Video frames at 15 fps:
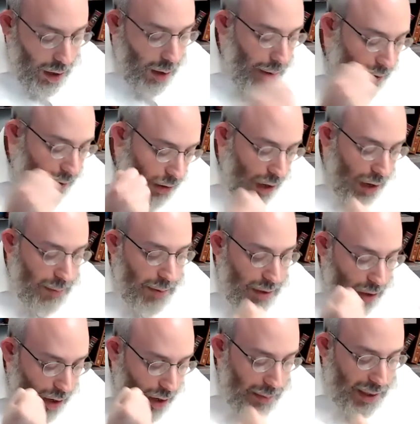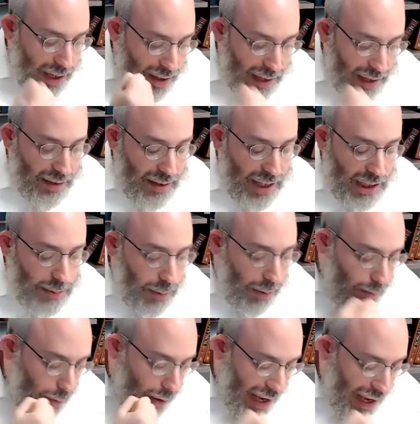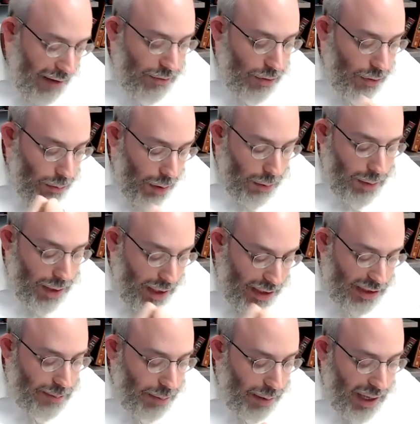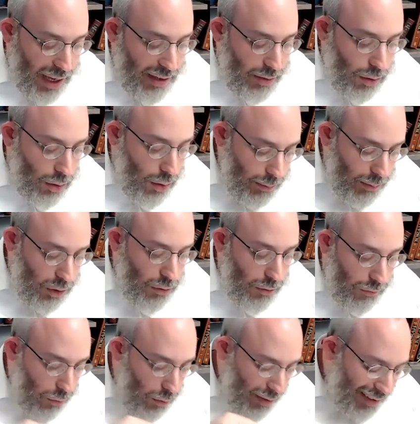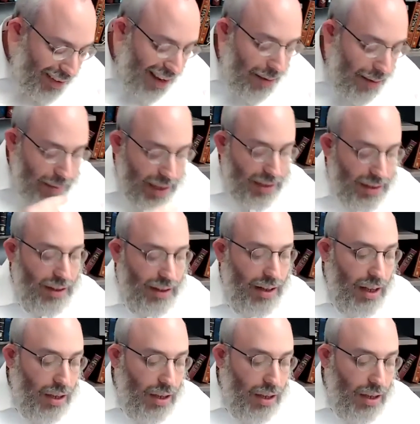Aber gelernt in but after the well, we explained, kum zu dem